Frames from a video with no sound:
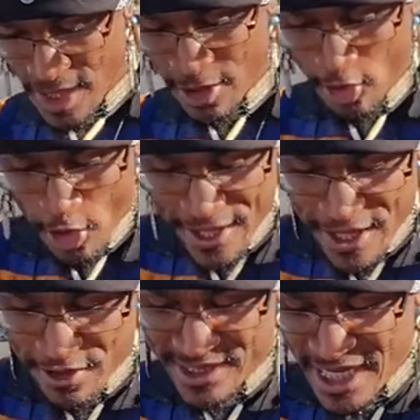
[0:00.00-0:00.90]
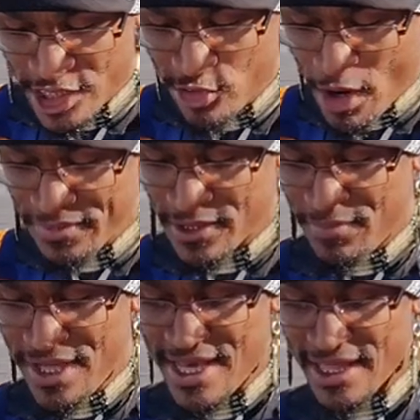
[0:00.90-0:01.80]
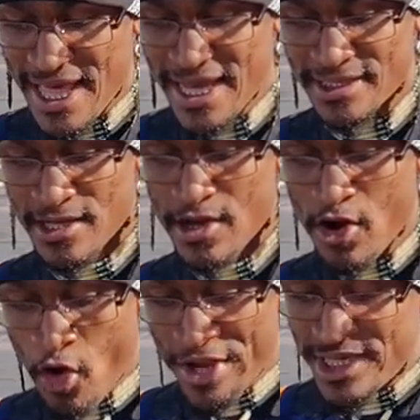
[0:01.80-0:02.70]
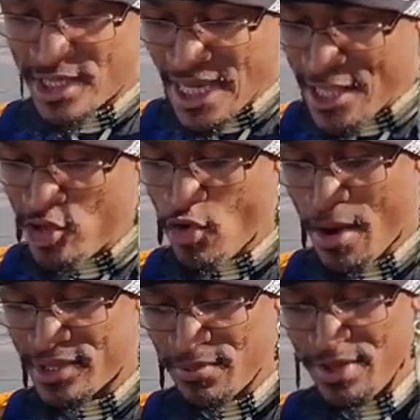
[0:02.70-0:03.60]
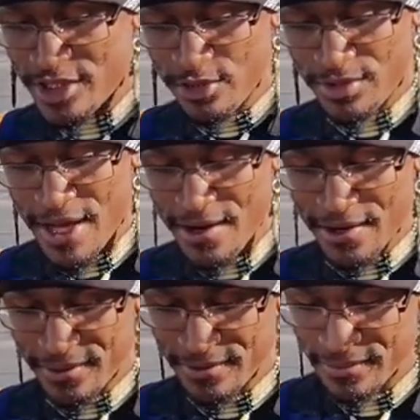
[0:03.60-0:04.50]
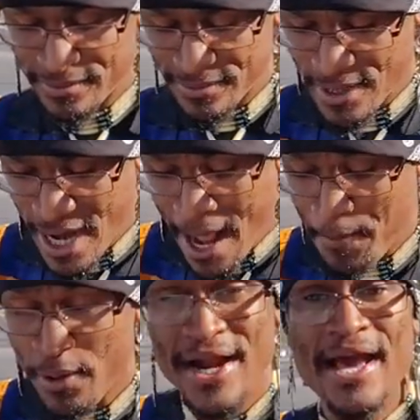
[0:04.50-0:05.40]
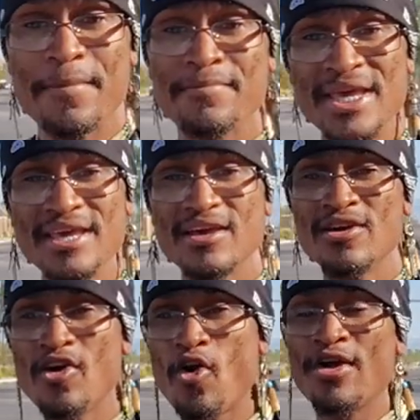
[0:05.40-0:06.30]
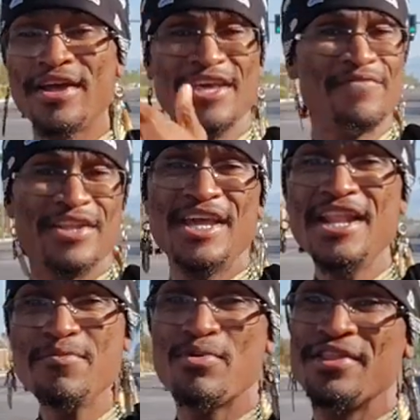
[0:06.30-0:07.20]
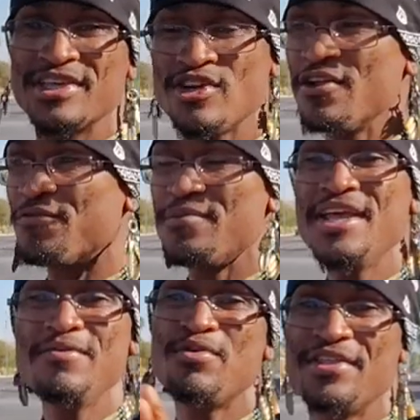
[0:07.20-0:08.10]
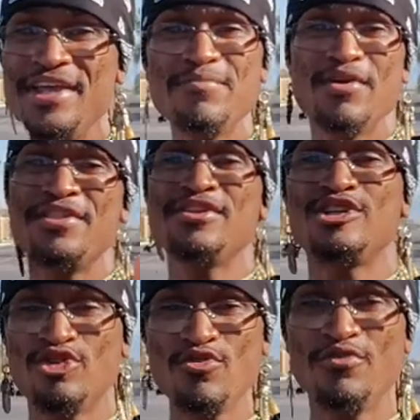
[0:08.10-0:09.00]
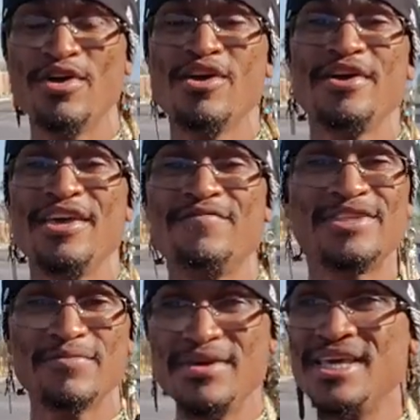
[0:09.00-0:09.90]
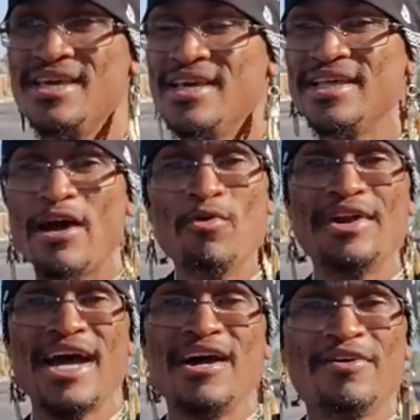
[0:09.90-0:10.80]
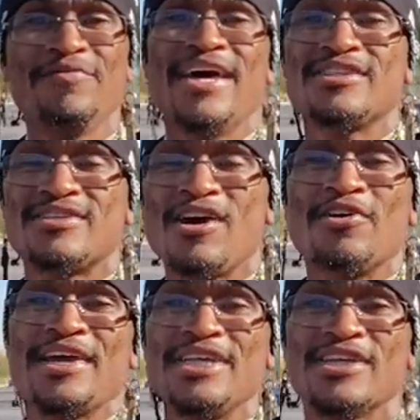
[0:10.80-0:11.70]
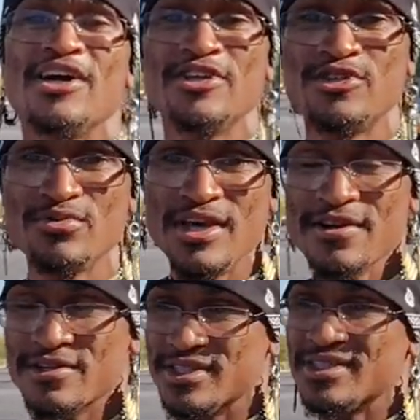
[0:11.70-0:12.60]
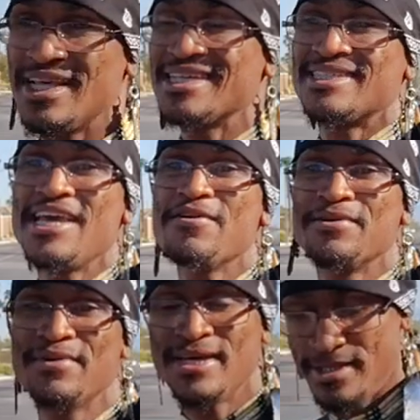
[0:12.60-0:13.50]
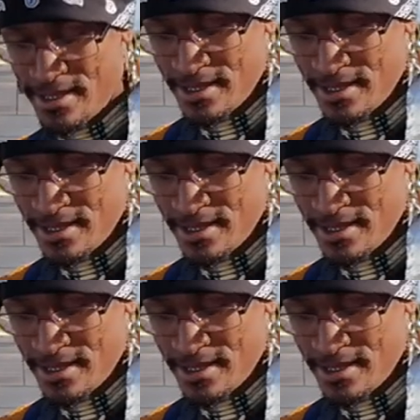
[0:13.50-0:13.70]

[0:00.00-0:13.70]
And the Lord either set you up to be the elect or he's setting you up to be a two third. And I pray that me or even any brother, started from any brother, any brother in the truth, even to me, that we're not of that congregation of the two thirds. That's scary, man.